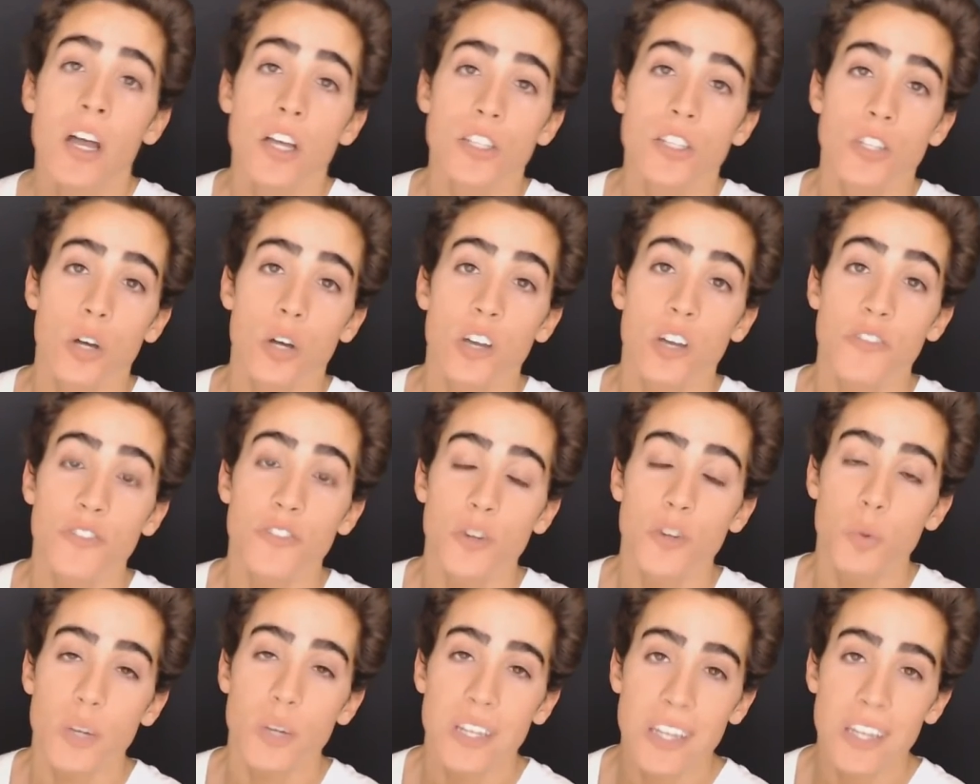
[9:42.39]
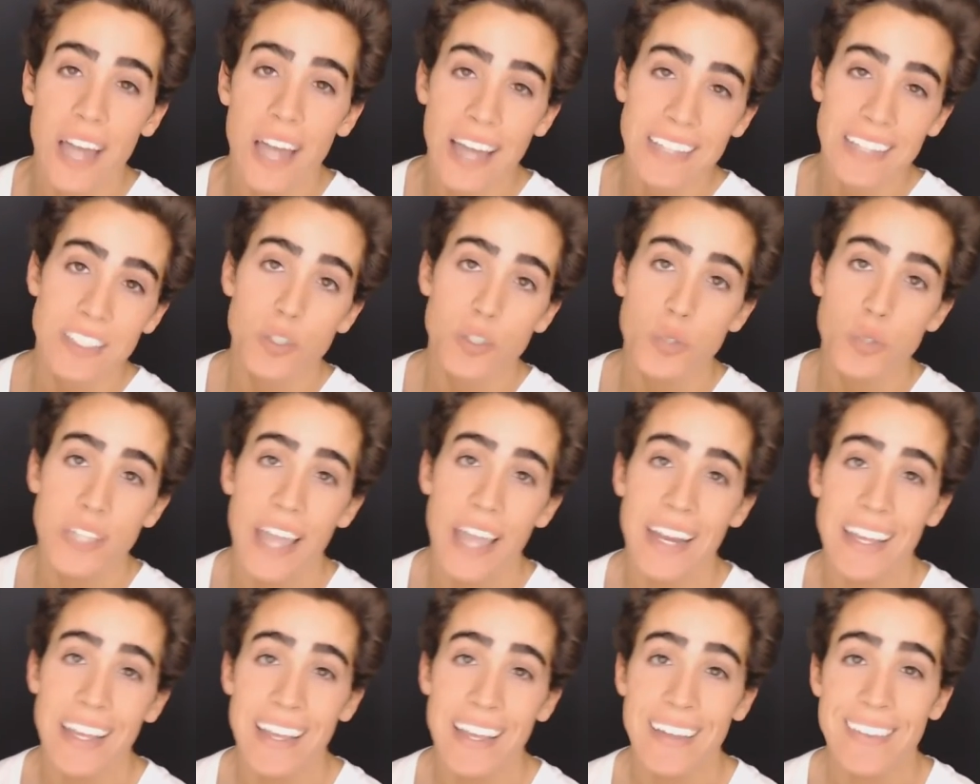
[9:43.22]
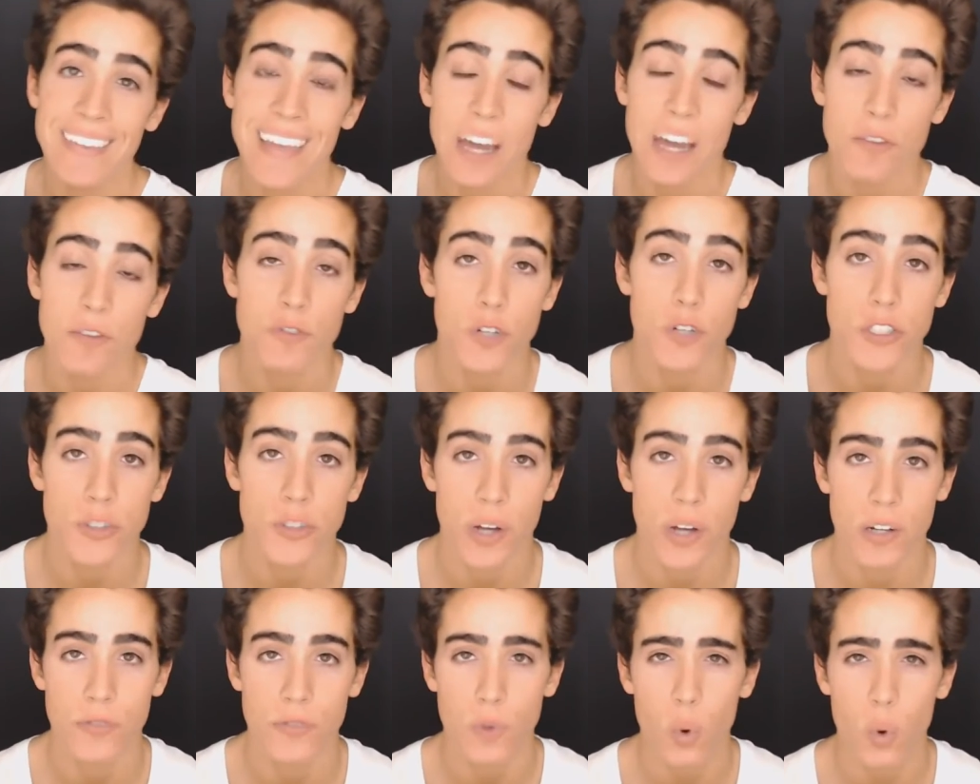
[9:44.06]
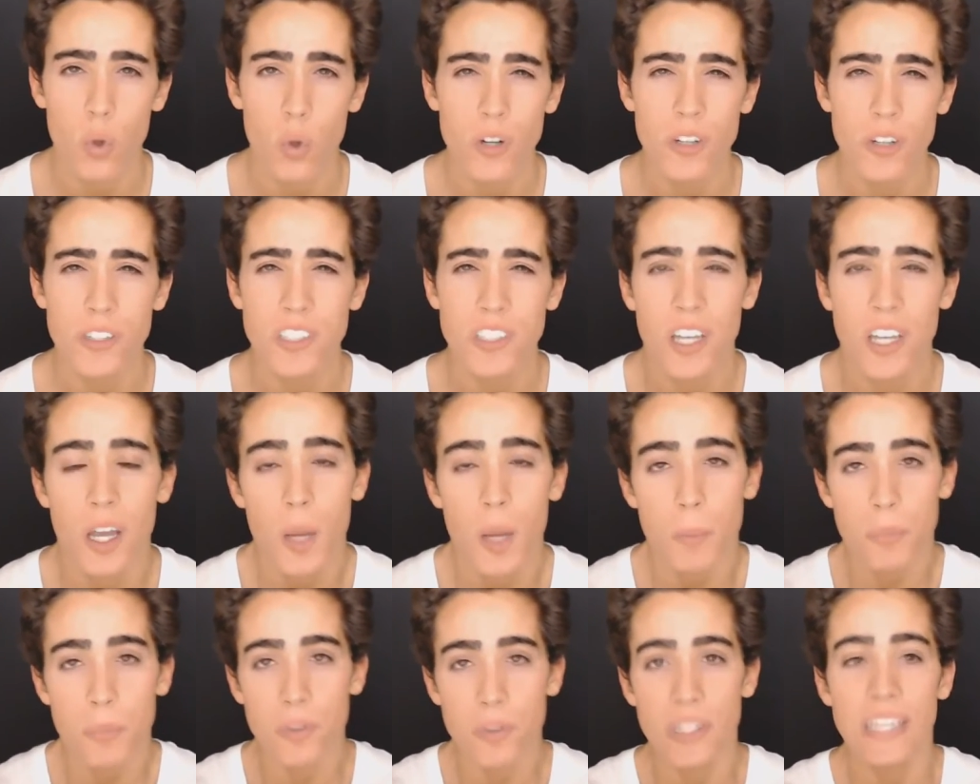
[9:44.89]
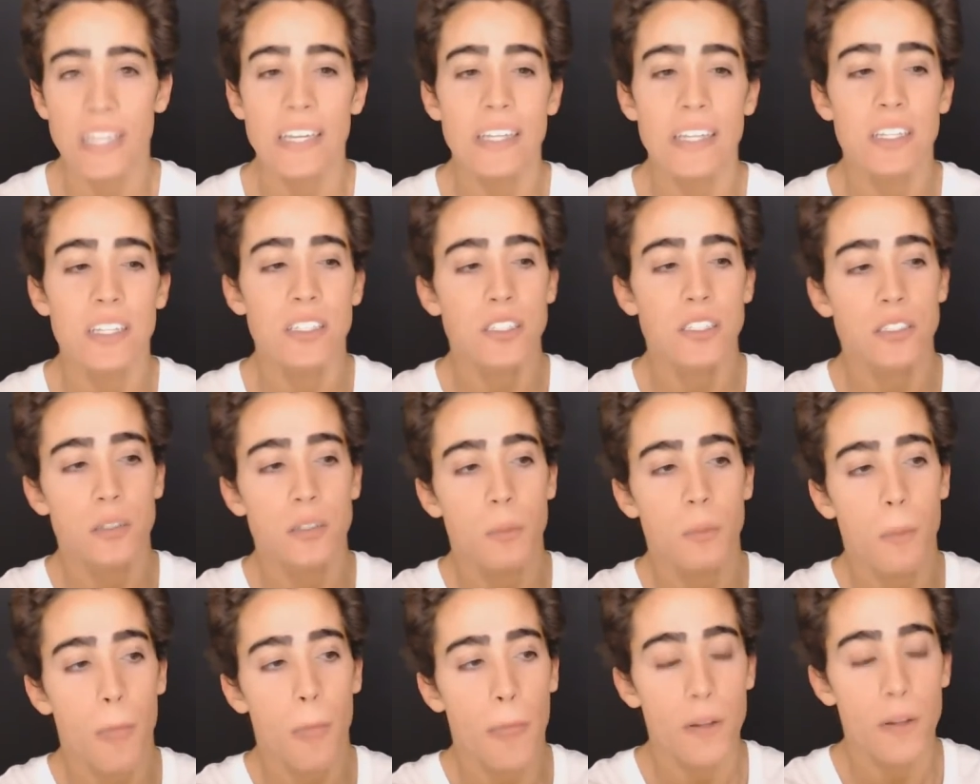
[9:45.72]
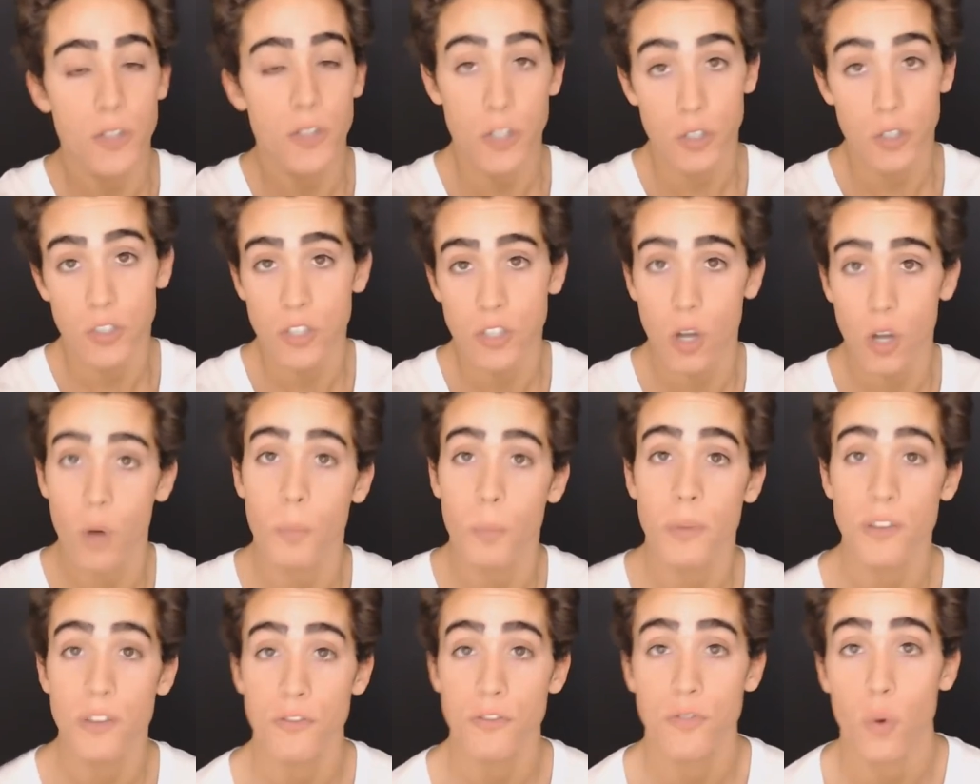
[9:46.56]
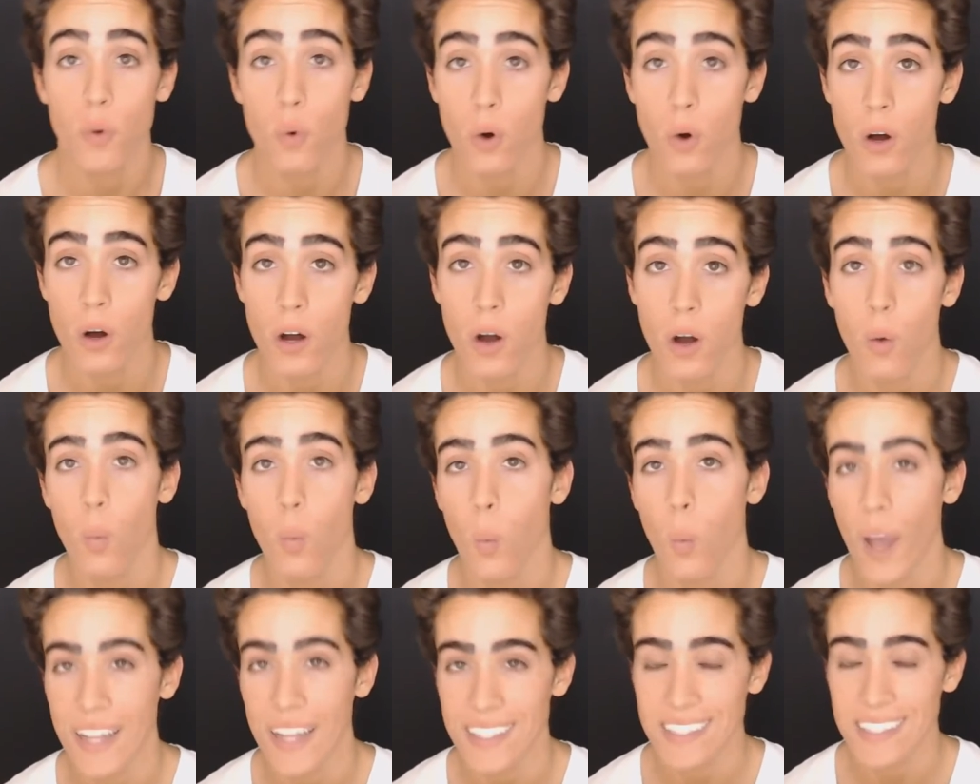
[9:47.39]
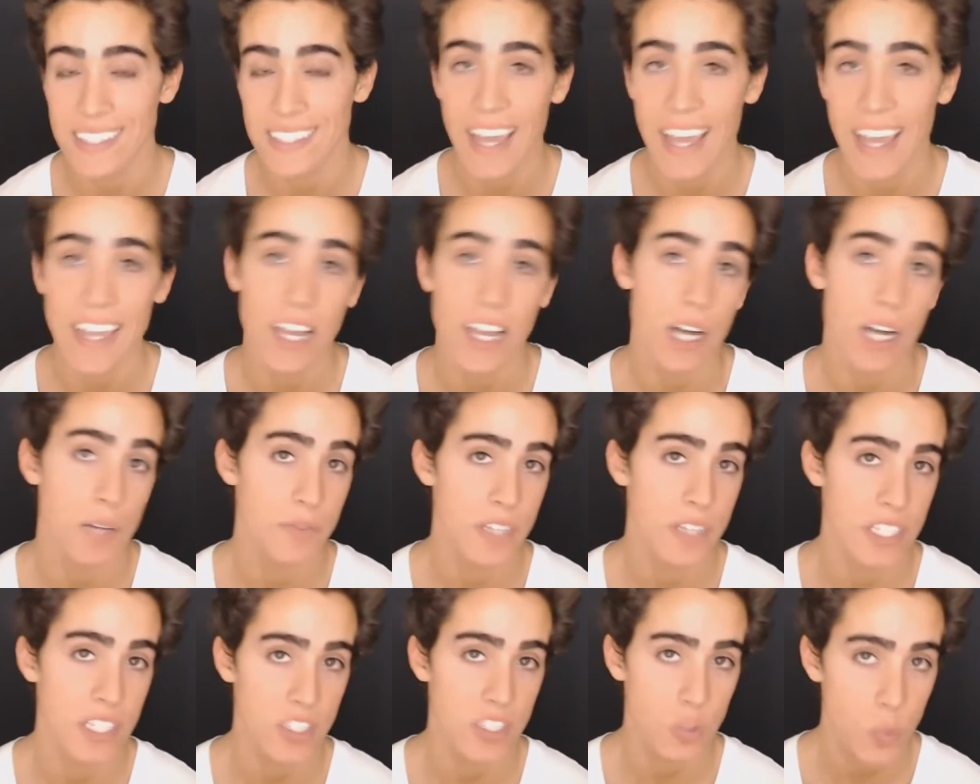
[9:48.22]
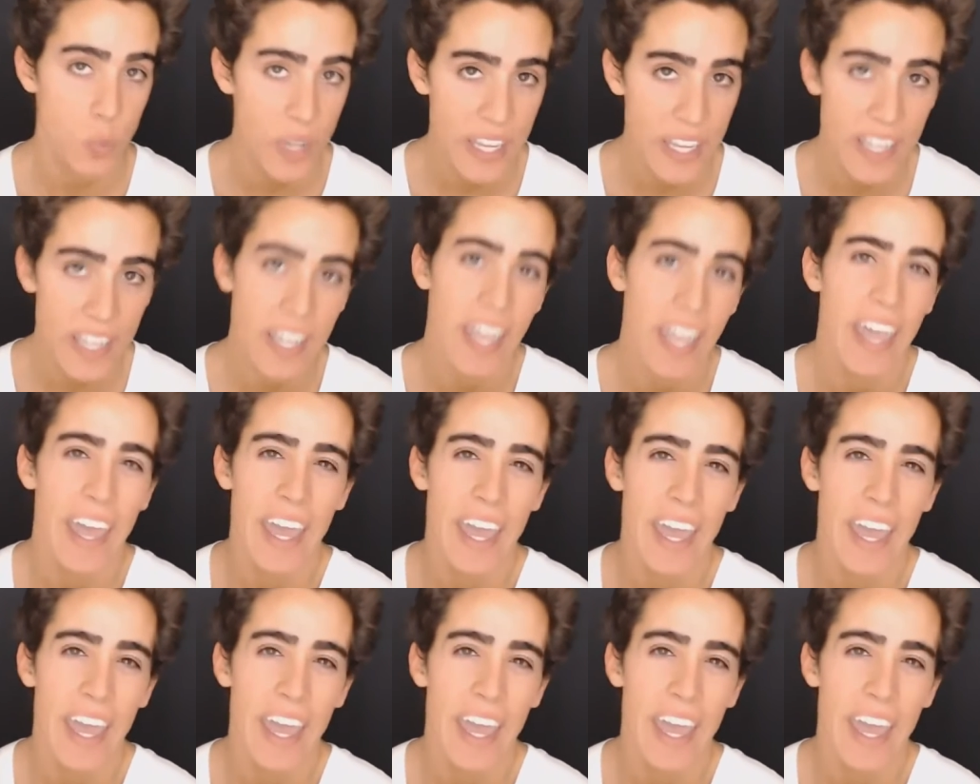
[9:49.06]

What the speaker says: So if you would like to get in that first round of orders, please do so before Wednesday of this week.